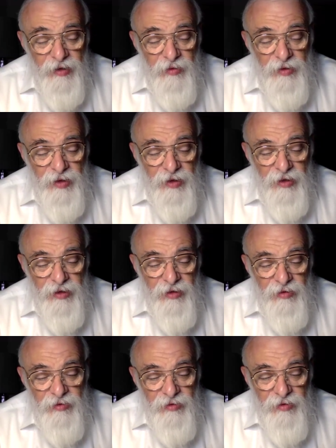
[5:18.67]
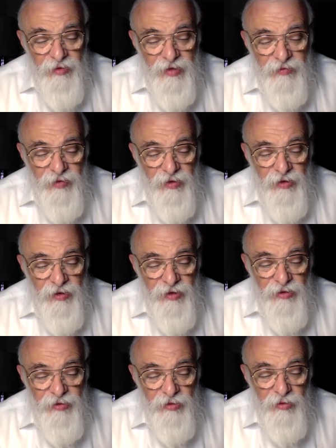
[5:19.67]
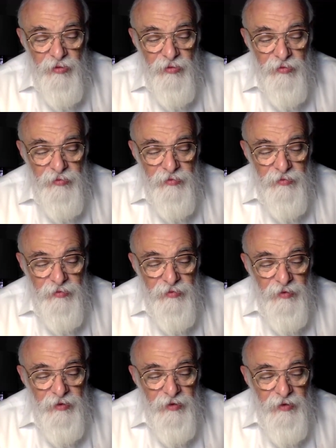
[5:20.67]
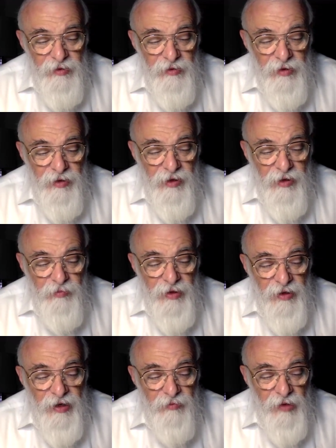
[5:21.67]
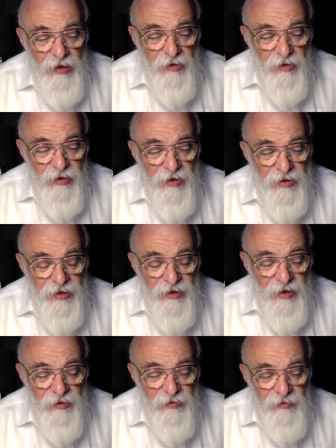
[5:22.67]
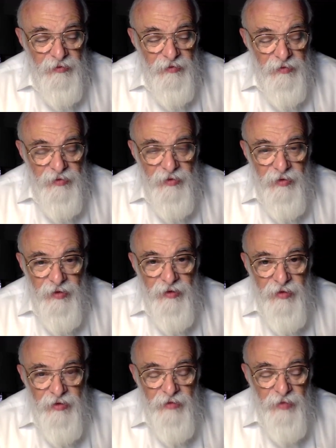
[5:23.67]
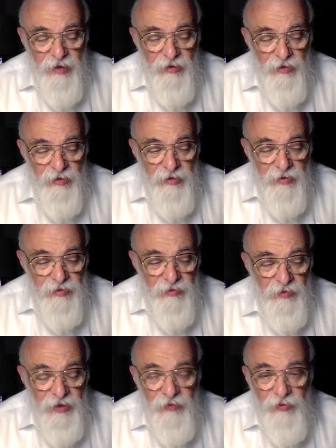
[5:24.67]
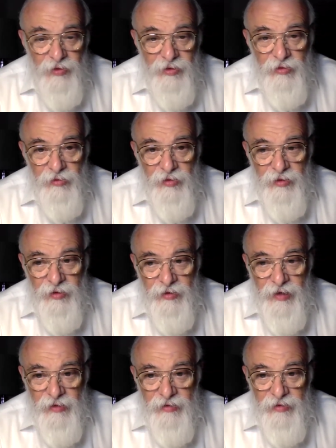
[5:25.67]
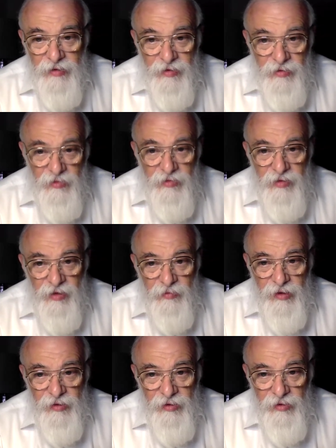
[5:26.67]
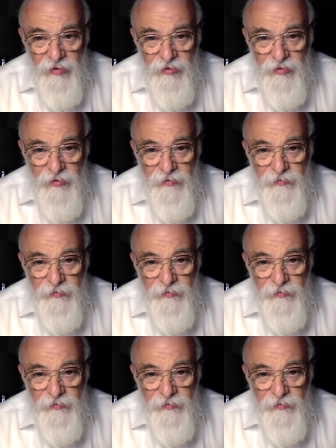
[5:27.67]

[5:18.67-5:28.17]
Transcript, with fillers: When they hear the Svara and you, the Yiyah Beneim Machlekes Klau. So then there's no Machlekes. When they first heard it at the outset, it's also no Machlekes.